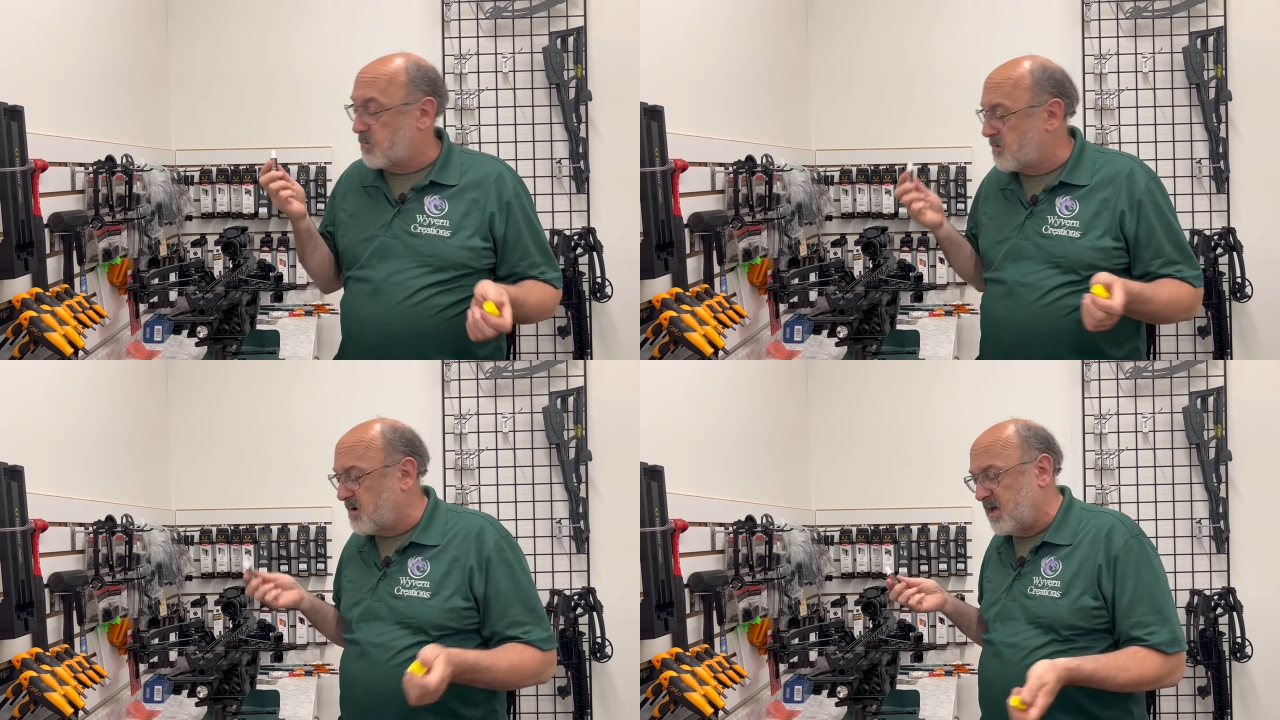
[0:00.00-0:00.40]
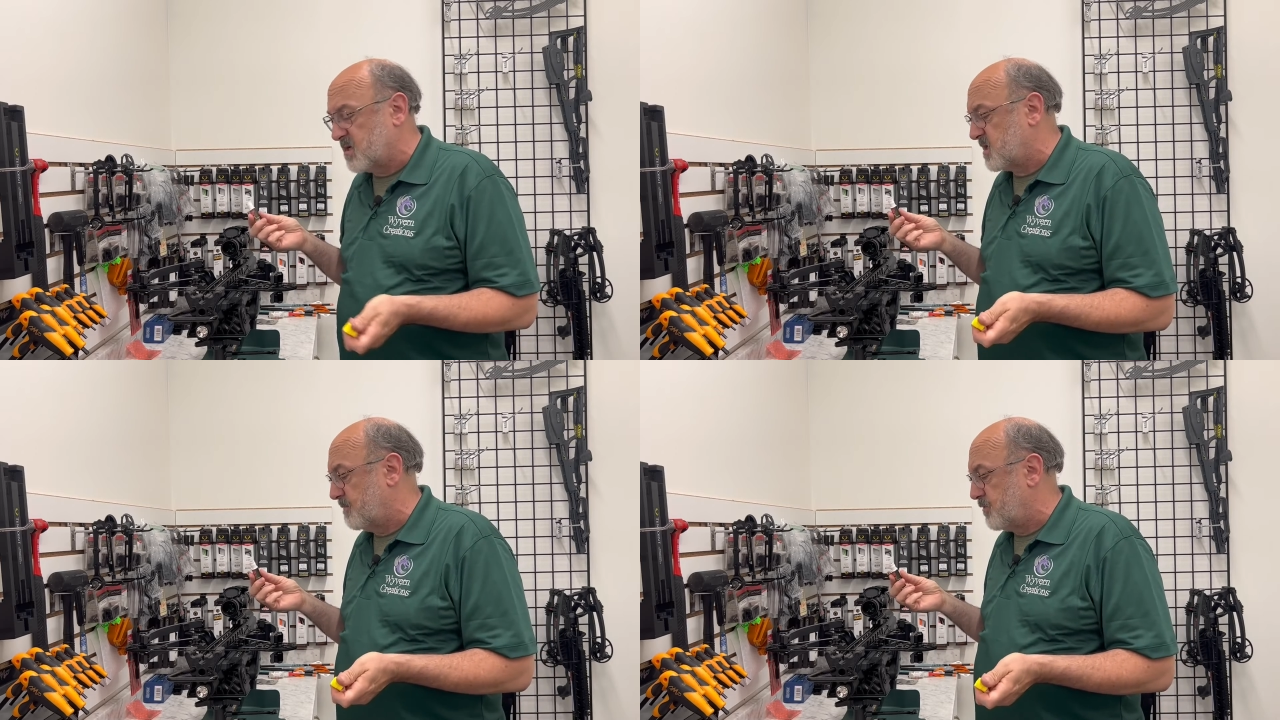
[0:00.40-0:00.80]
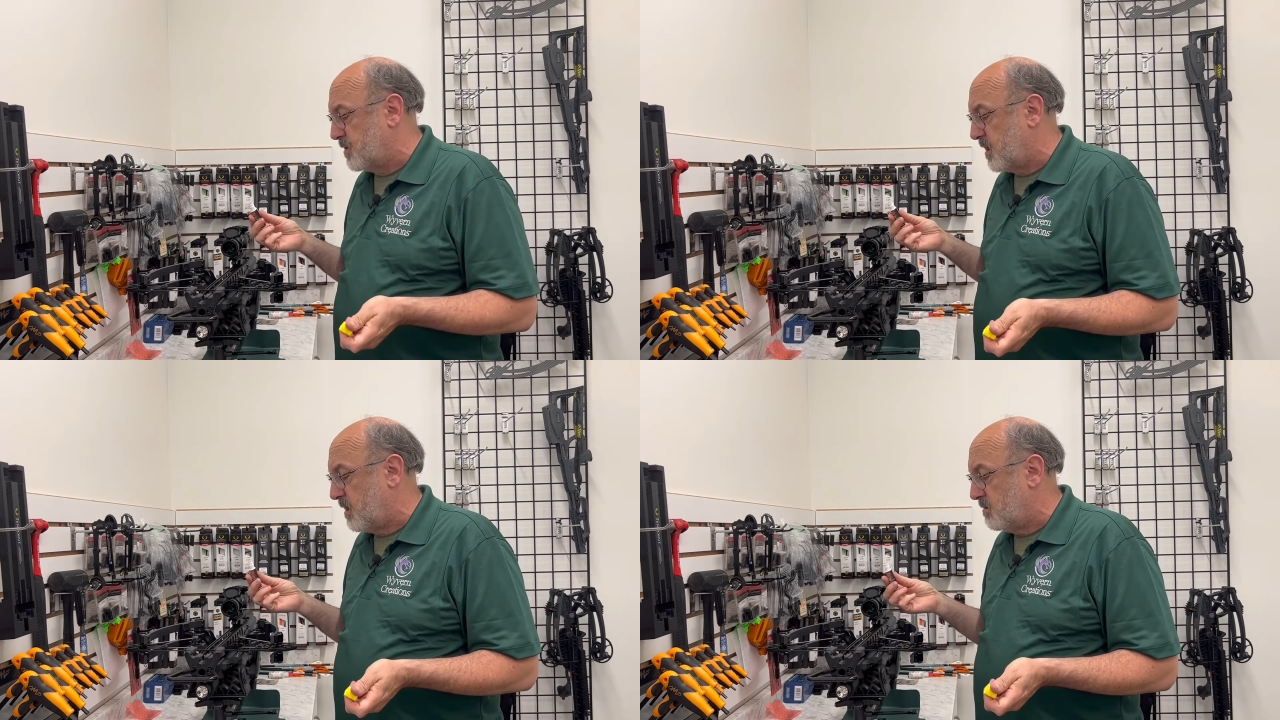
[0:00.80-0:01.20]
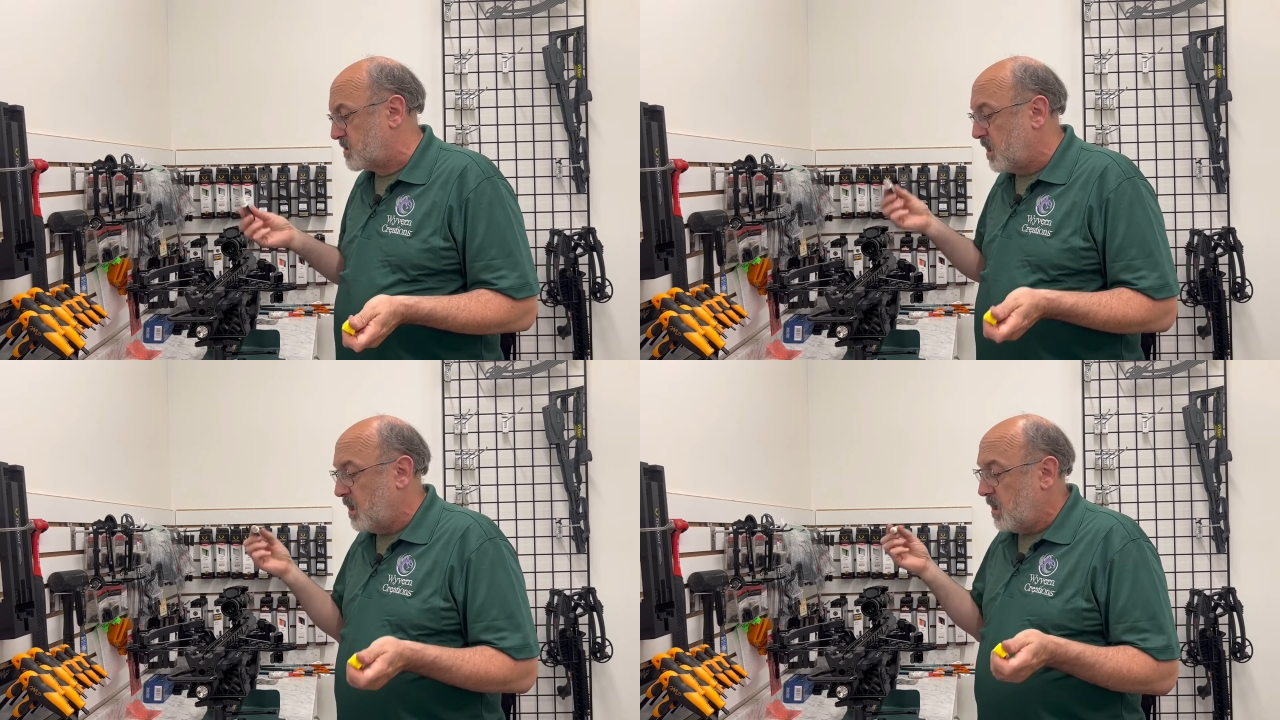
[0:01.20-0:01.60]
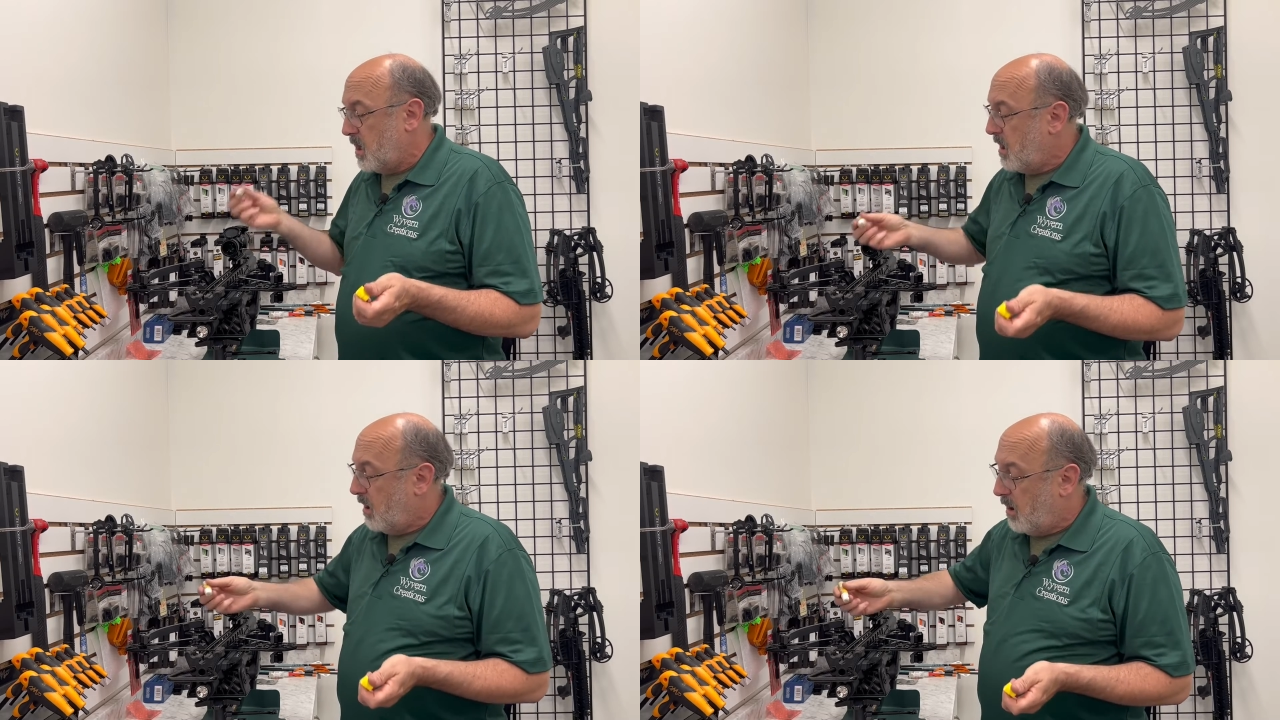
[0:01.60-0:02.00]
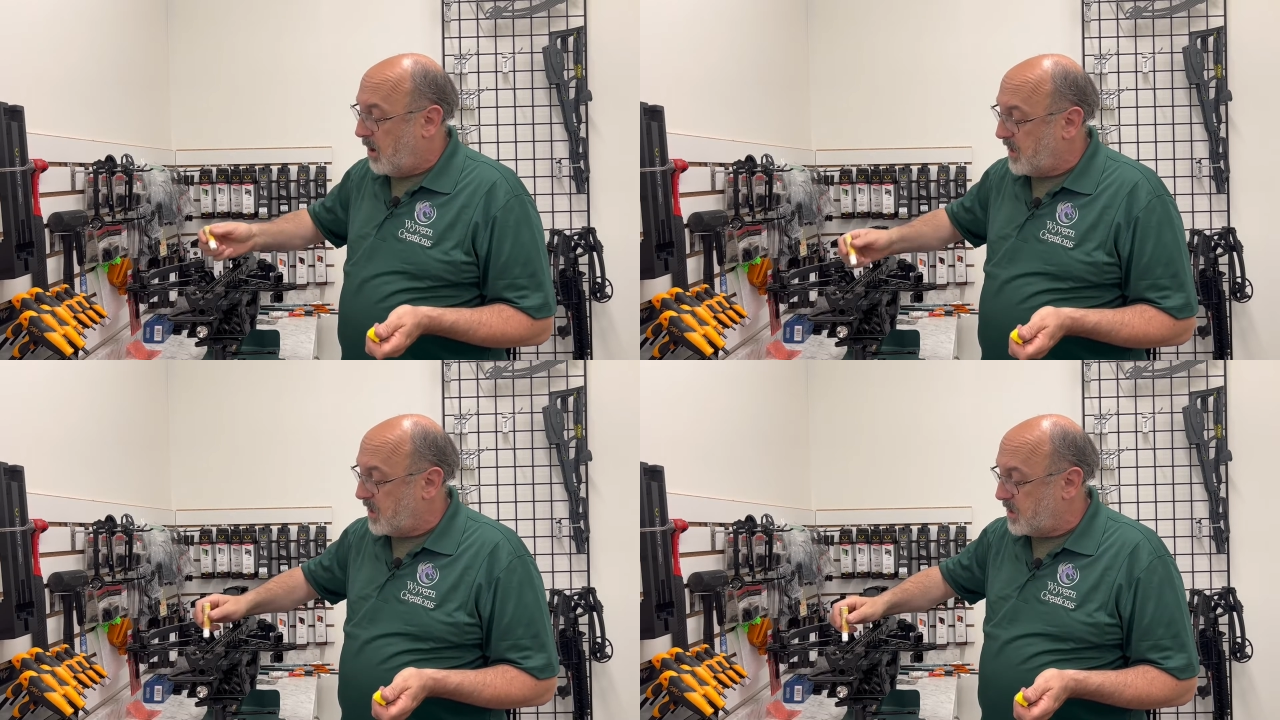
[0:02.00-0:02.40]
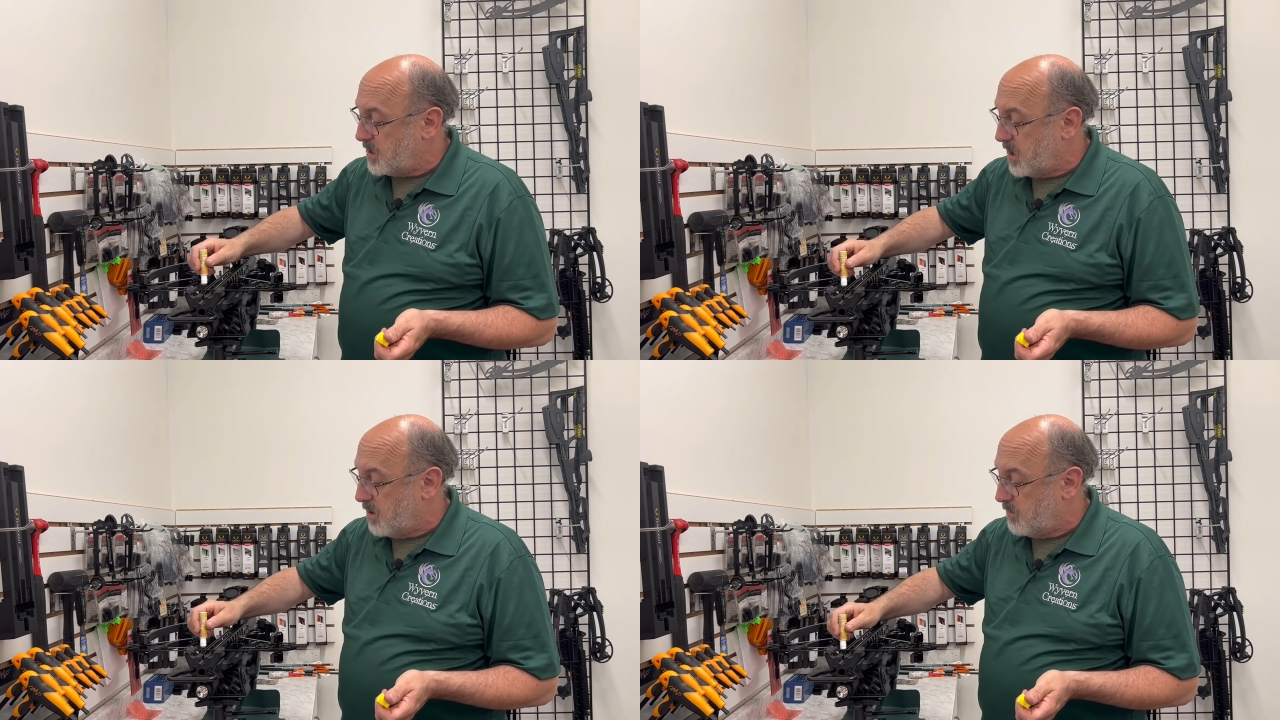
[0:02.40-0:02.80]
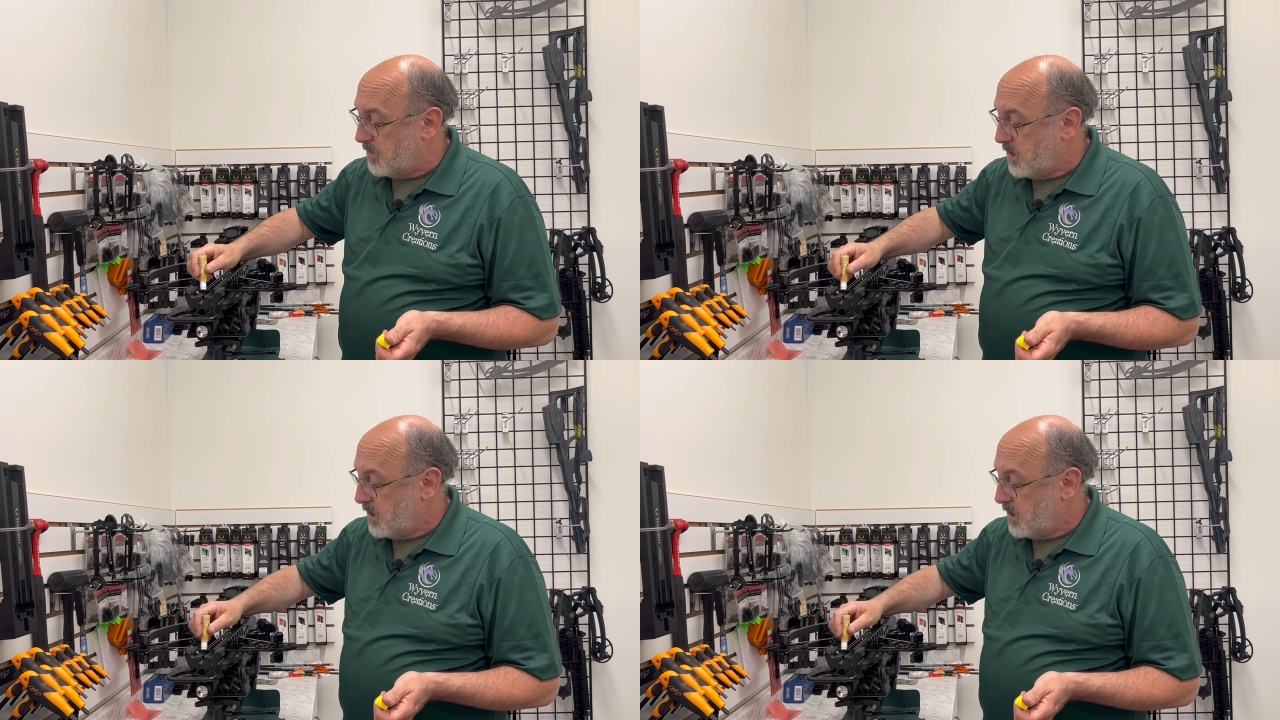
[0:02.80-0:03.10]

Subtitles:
real simple to use. All you're going to do,